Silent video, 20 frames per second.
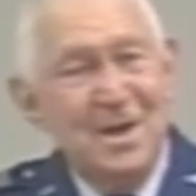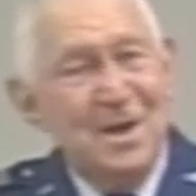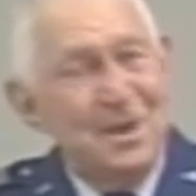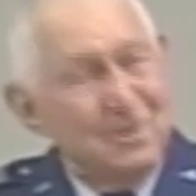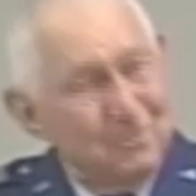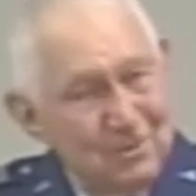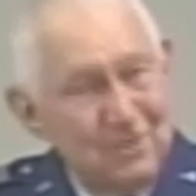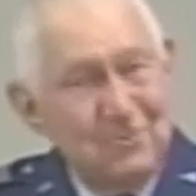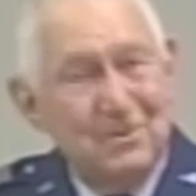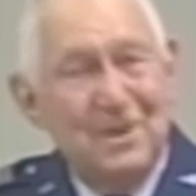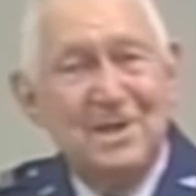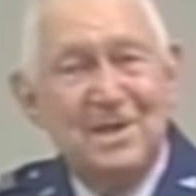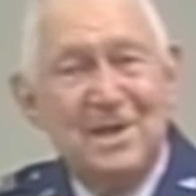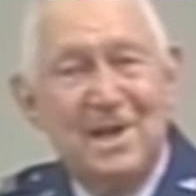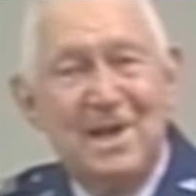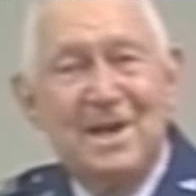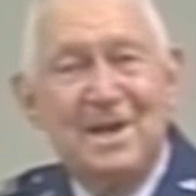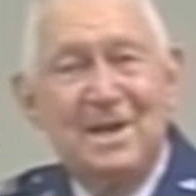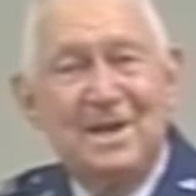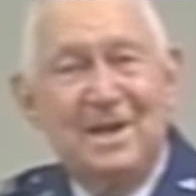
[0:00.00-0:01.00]
we went
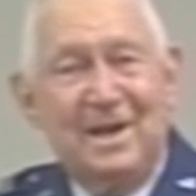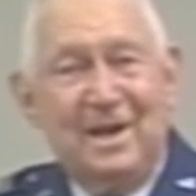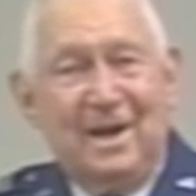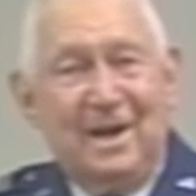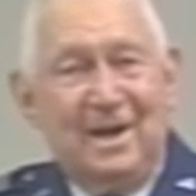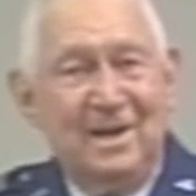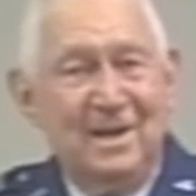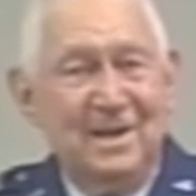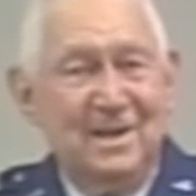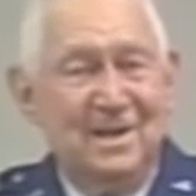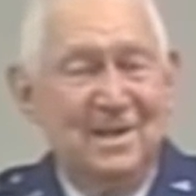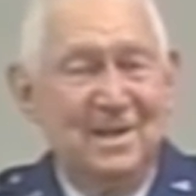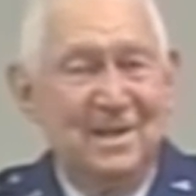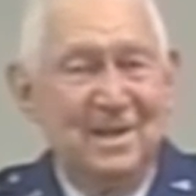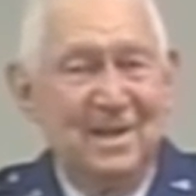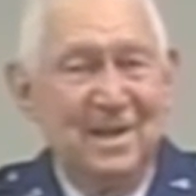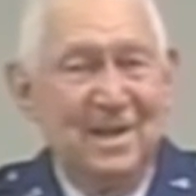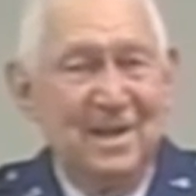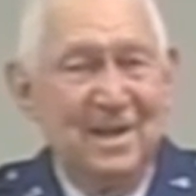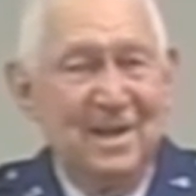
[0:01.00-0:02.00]
down there.
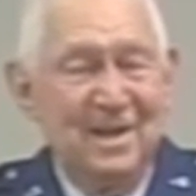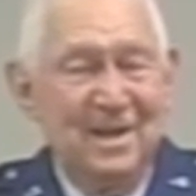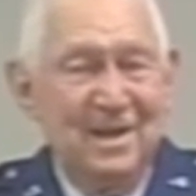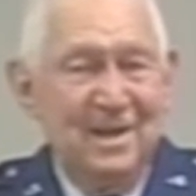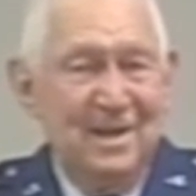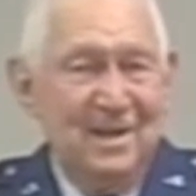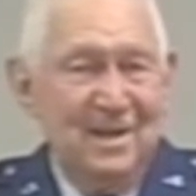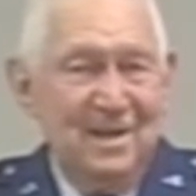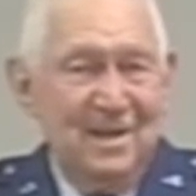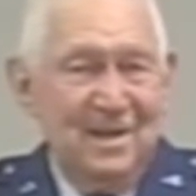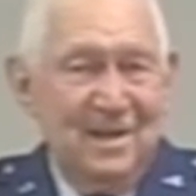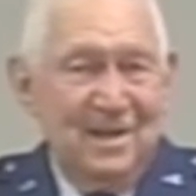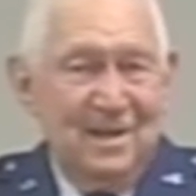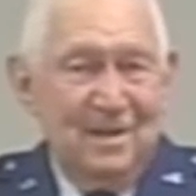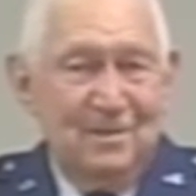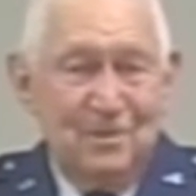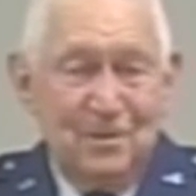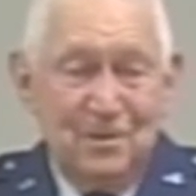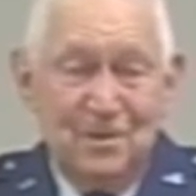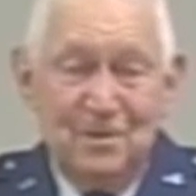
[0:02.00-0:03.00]

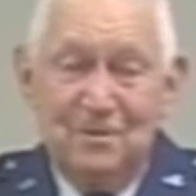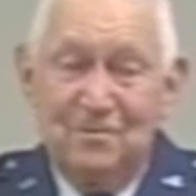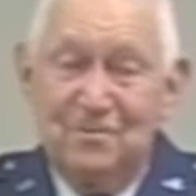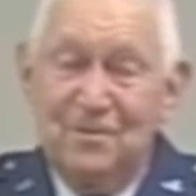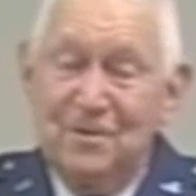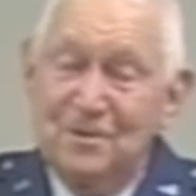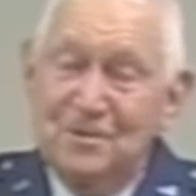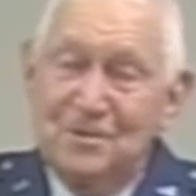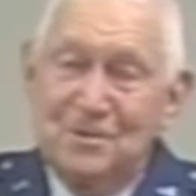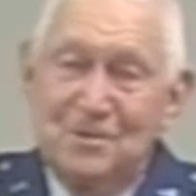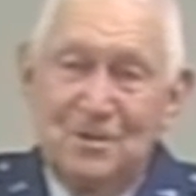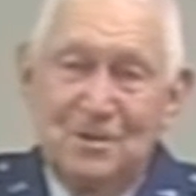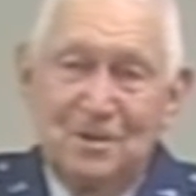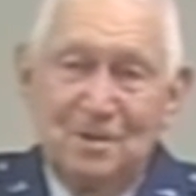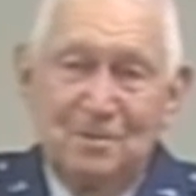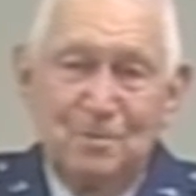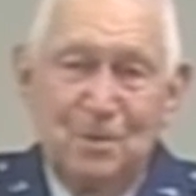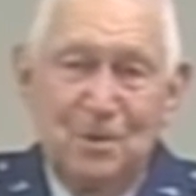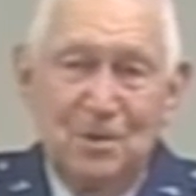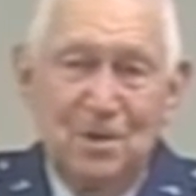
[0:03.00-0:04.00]
We heard the first
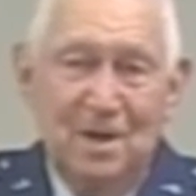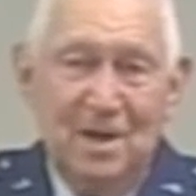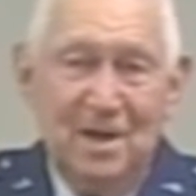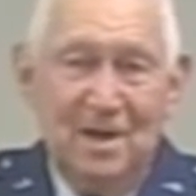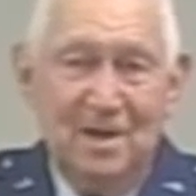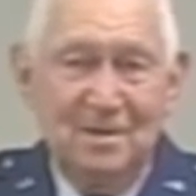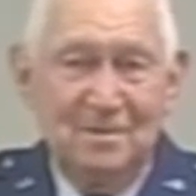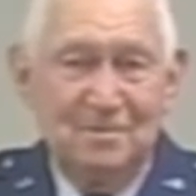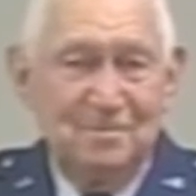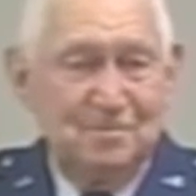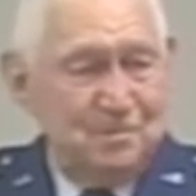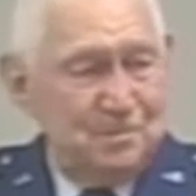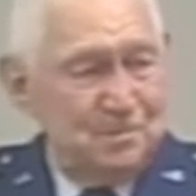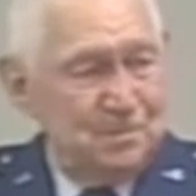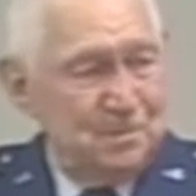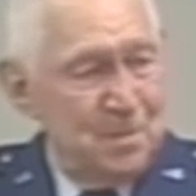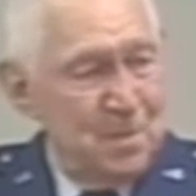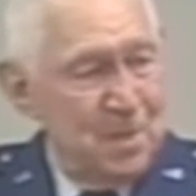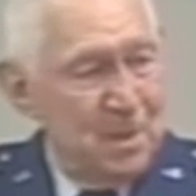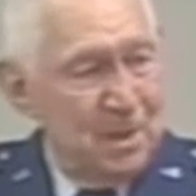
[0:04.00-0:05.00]
truck pull out,
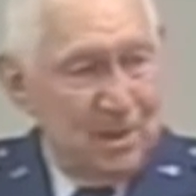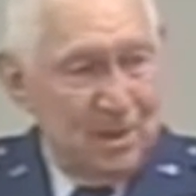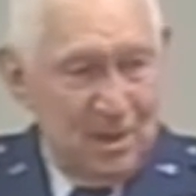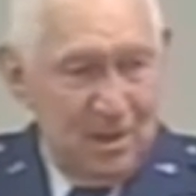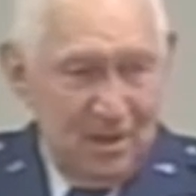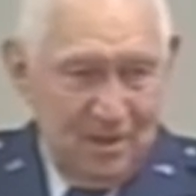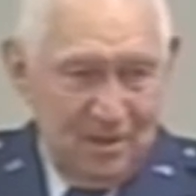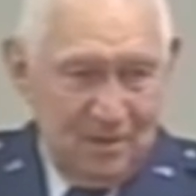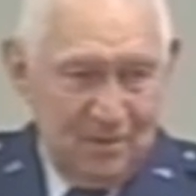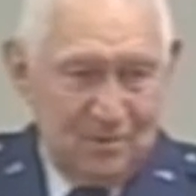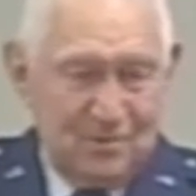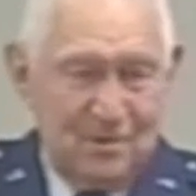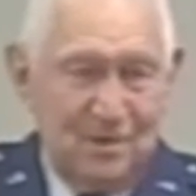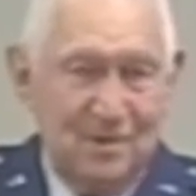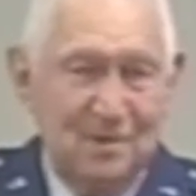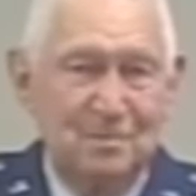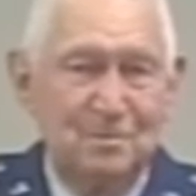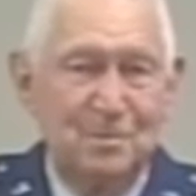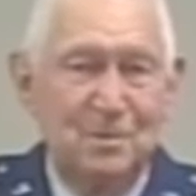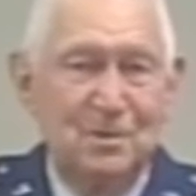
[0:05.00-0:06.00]
another
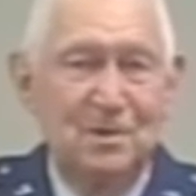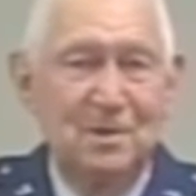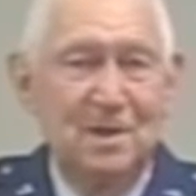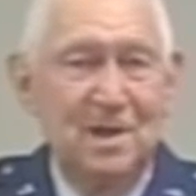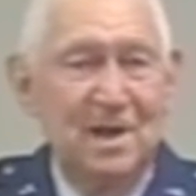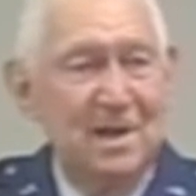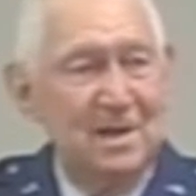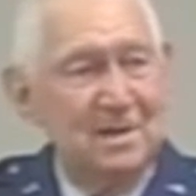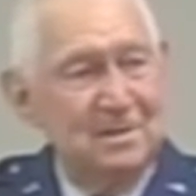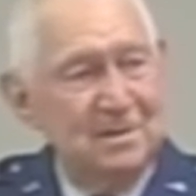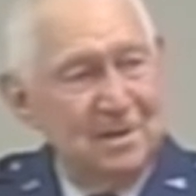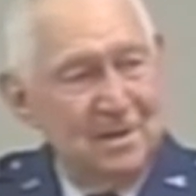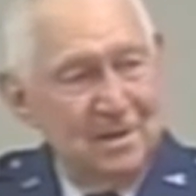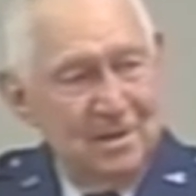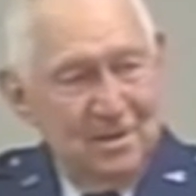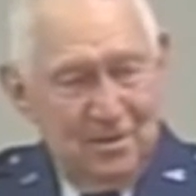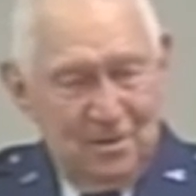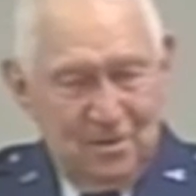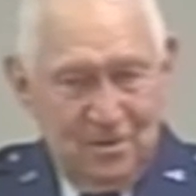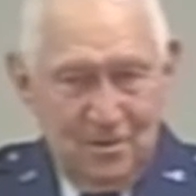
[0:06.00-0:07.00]
truck pull out,
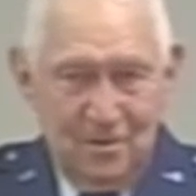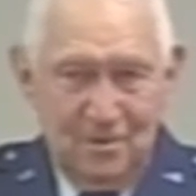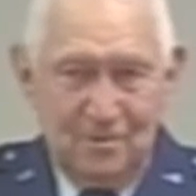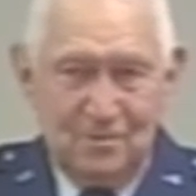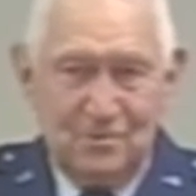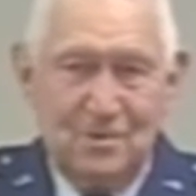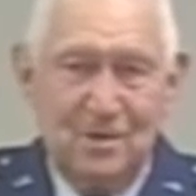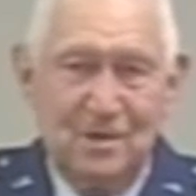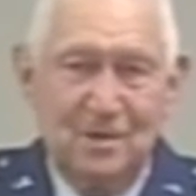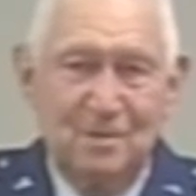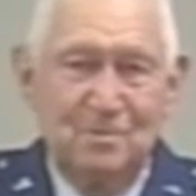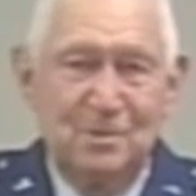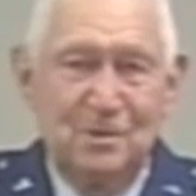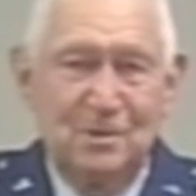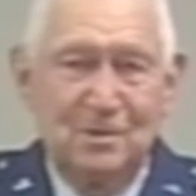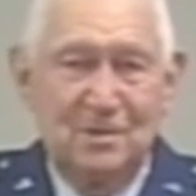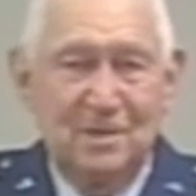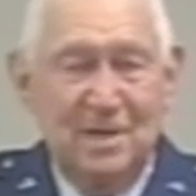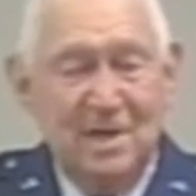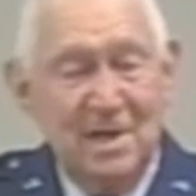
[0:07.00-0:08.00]
third truck
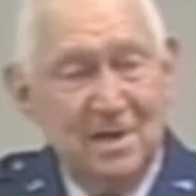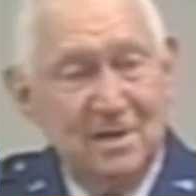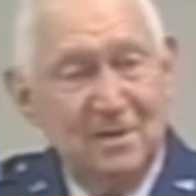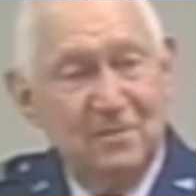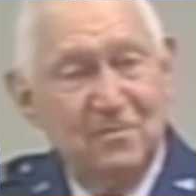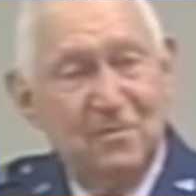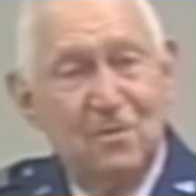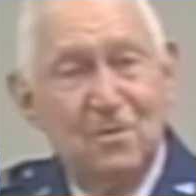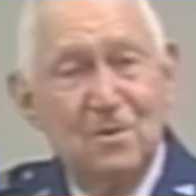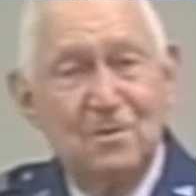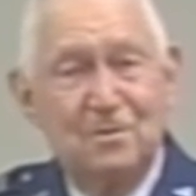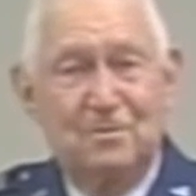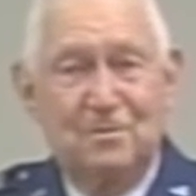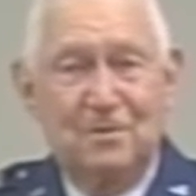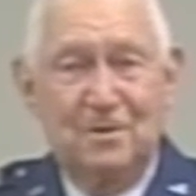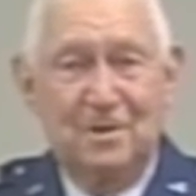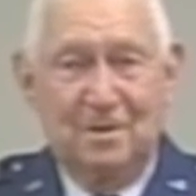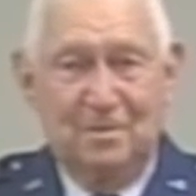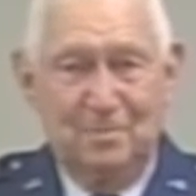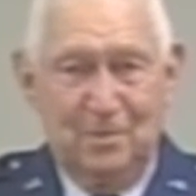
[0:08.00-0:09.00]
pulled out, and the fourth
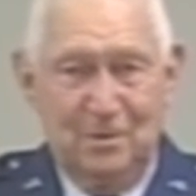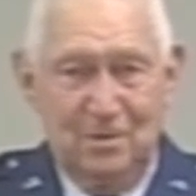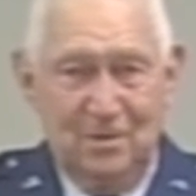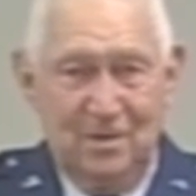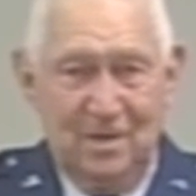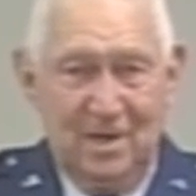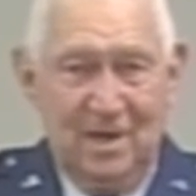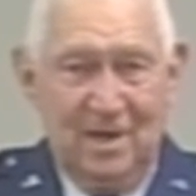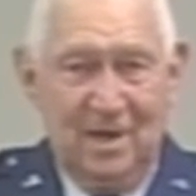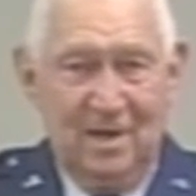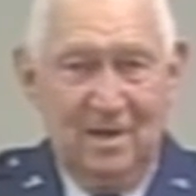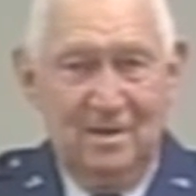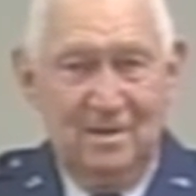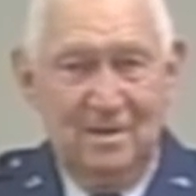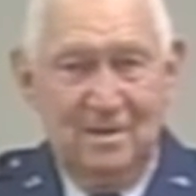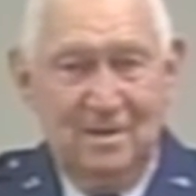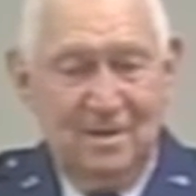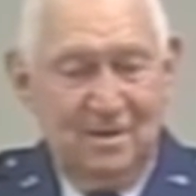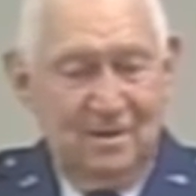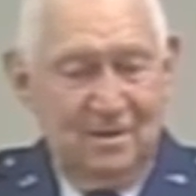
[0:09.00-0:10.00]
truck pulled out.
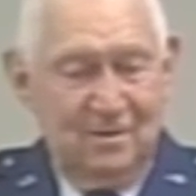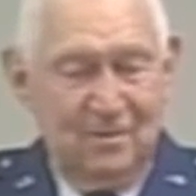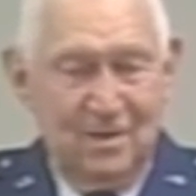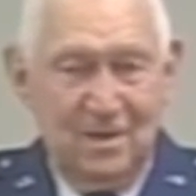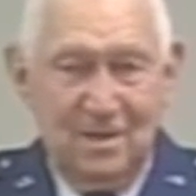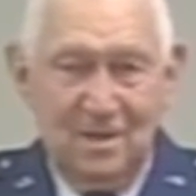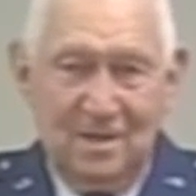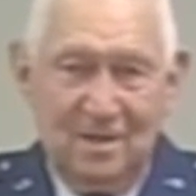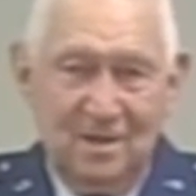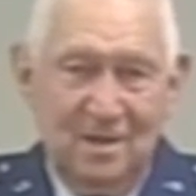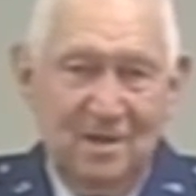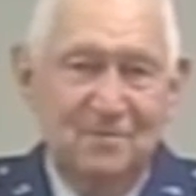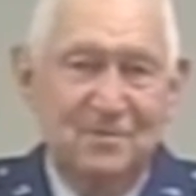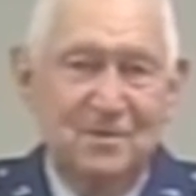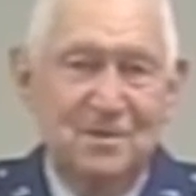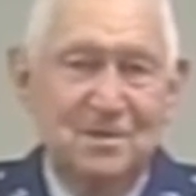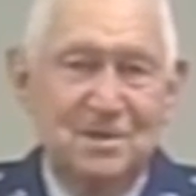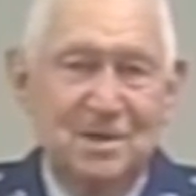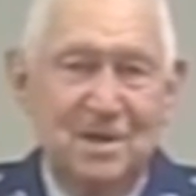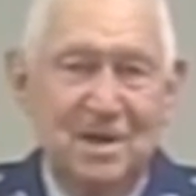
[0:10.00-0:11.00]
Well, they left
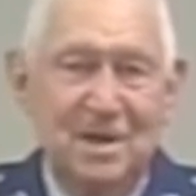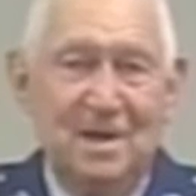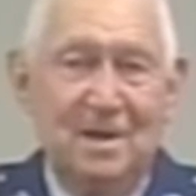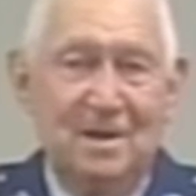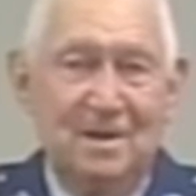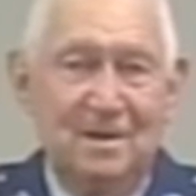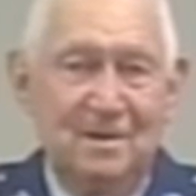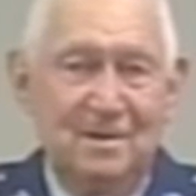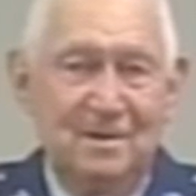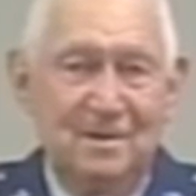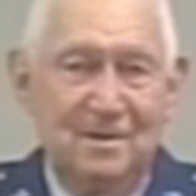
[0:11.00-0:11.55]
us again.